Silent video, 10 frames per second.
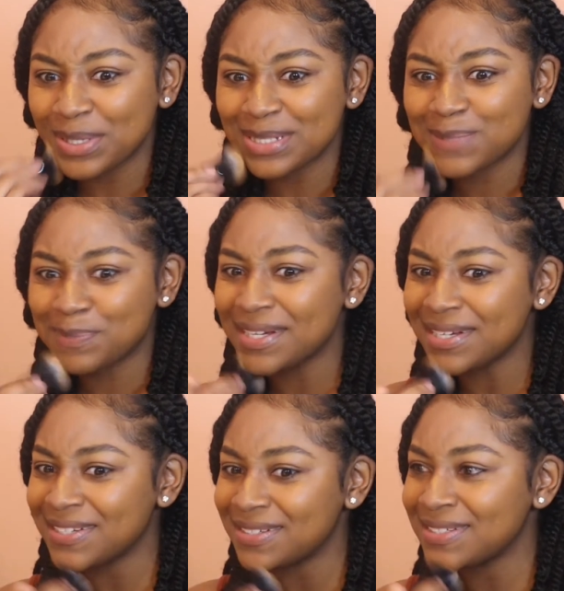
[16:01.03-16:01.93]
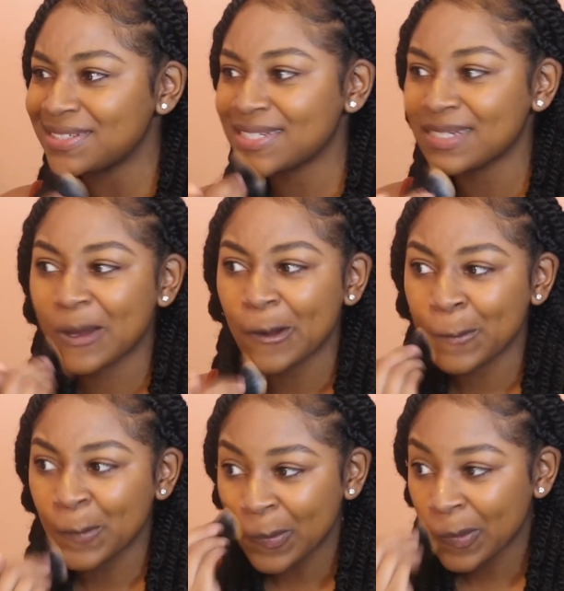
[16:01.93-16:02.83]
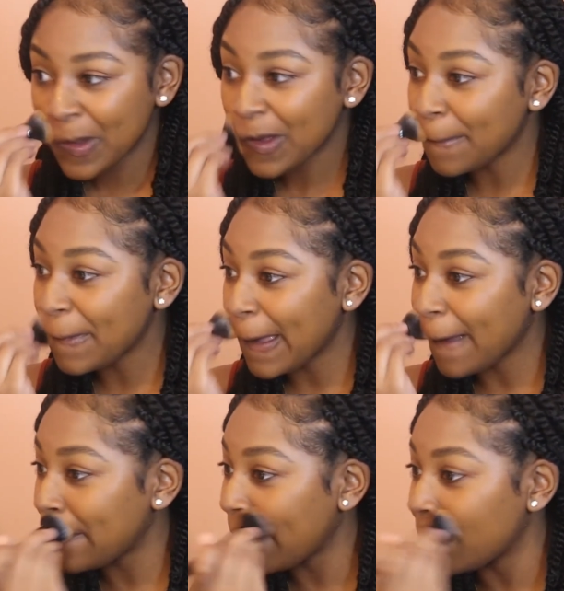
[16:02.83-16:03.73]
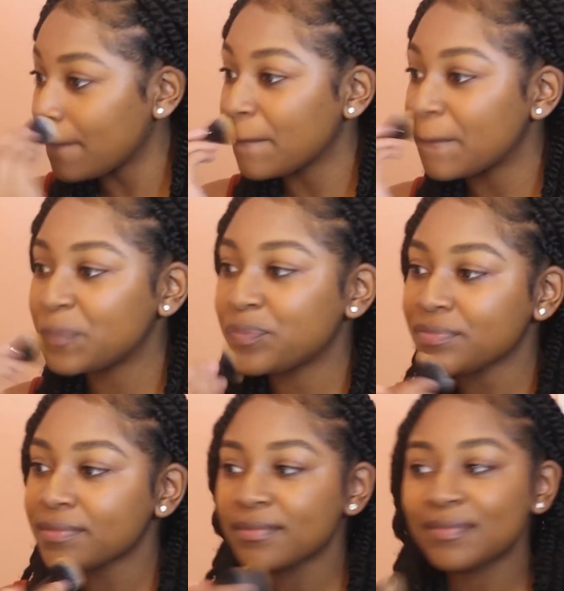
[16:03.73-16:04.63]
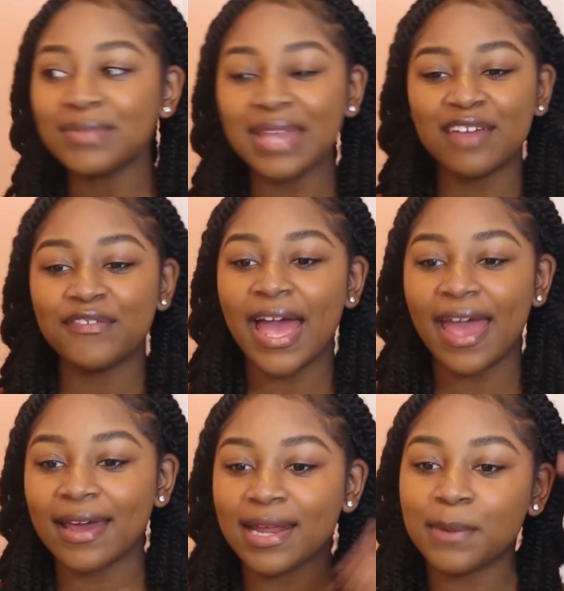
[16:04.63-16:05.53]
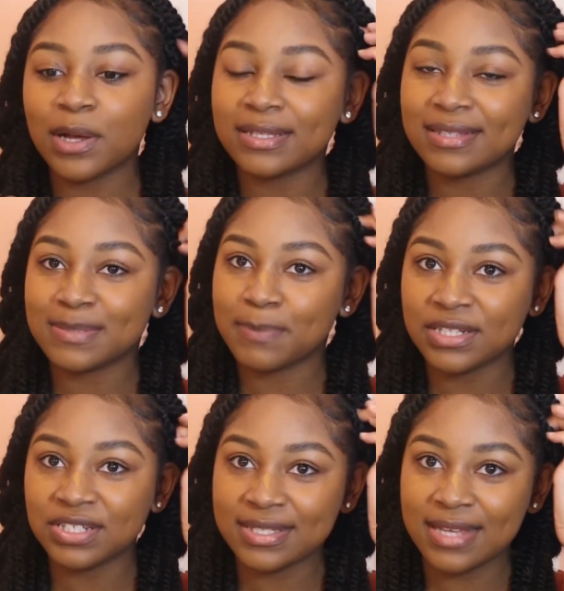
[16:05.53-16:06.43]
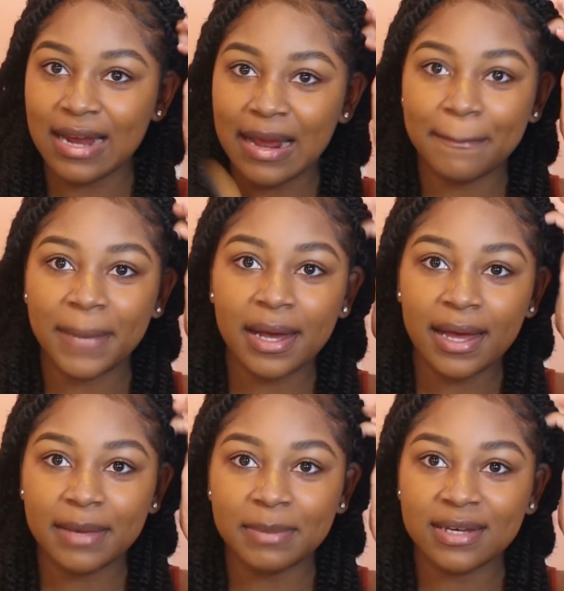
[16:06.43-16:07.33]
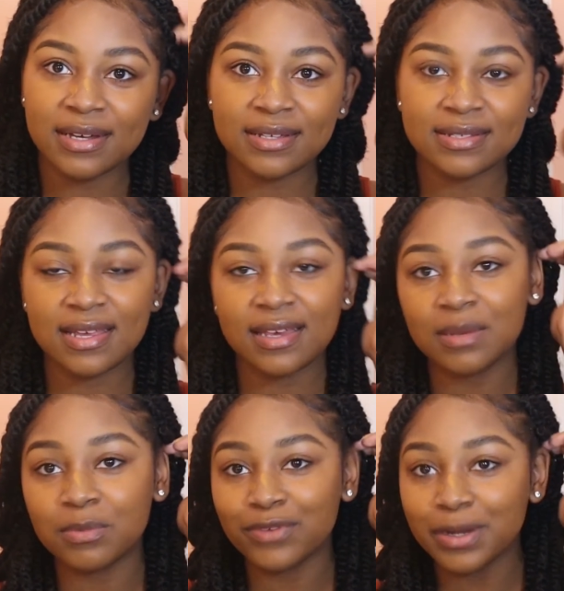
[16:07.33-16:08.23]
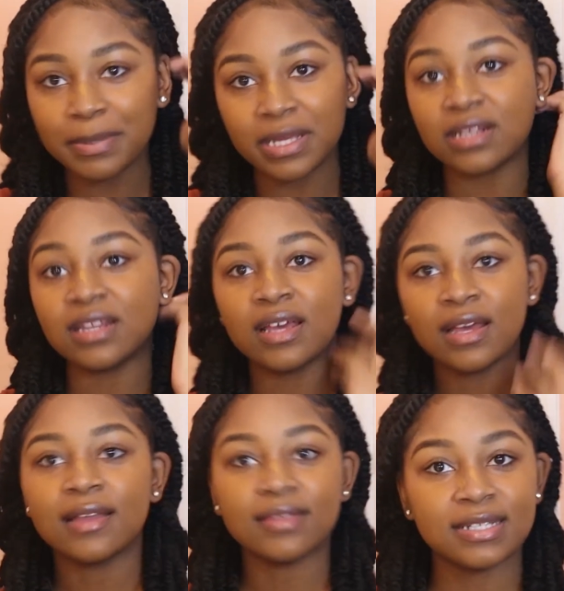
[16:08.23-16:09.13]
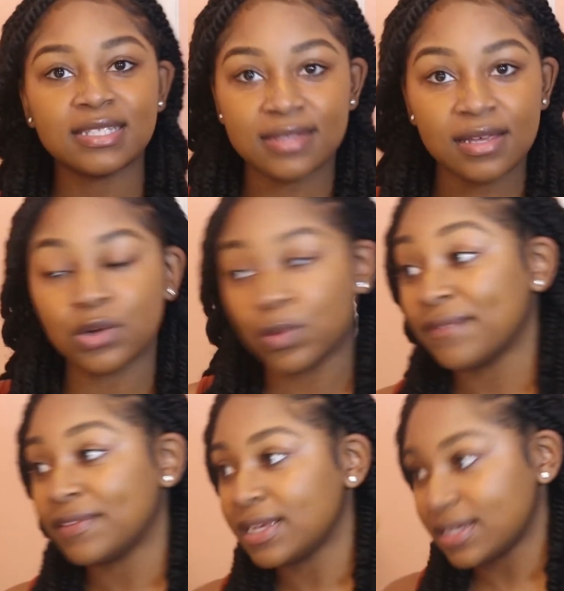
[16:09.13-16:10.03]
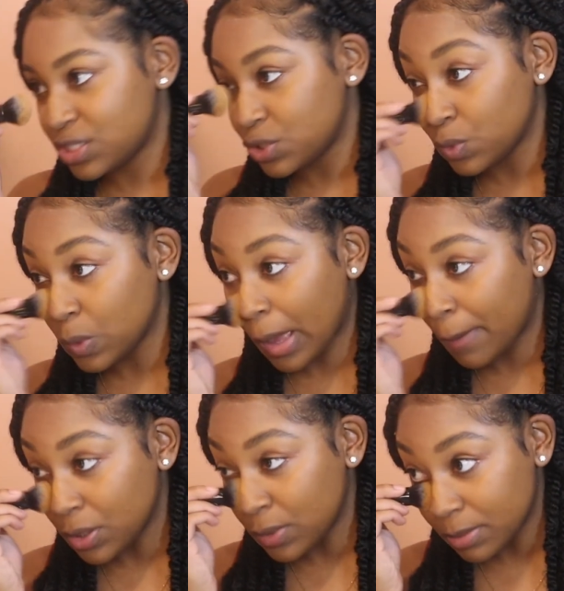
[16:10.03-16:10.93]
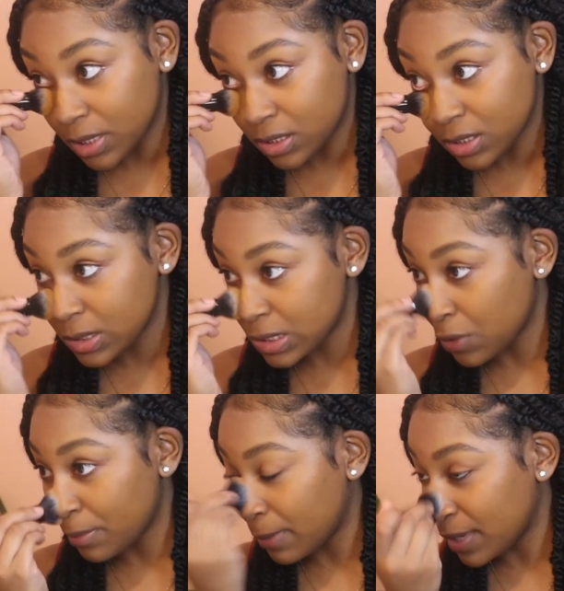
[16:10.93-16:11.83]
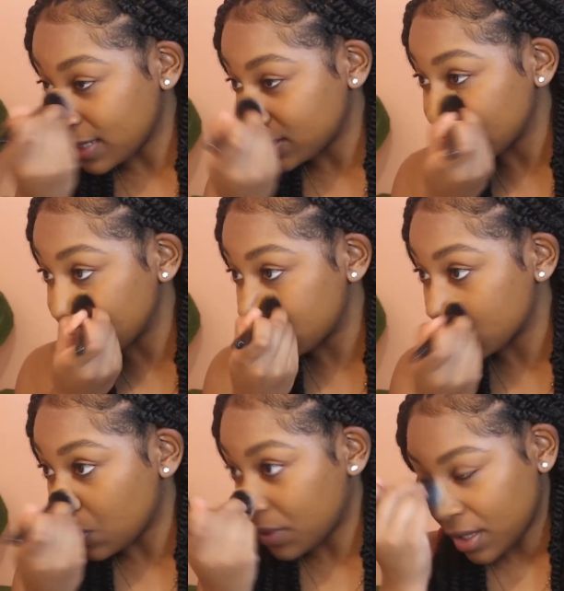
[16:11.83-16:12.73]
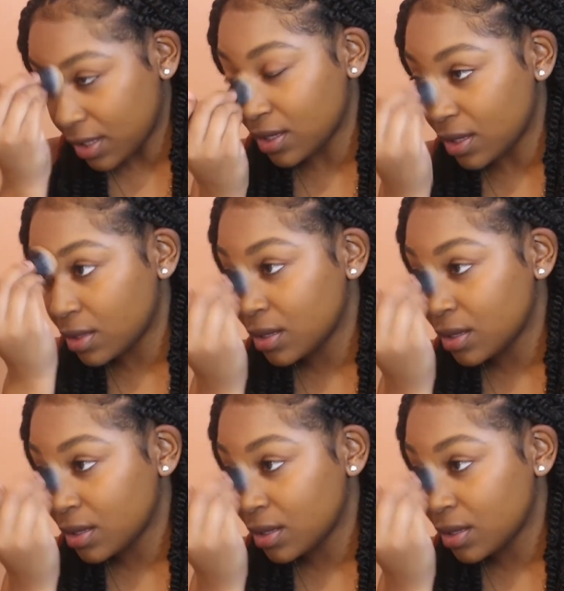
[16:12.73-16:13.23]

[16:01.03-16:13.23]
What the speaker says: a sponge. But I mean, if I add up all of the sponges that I buy because they keep ripping, that's the equivalent to a beauty blender. So maybe I should just go ahead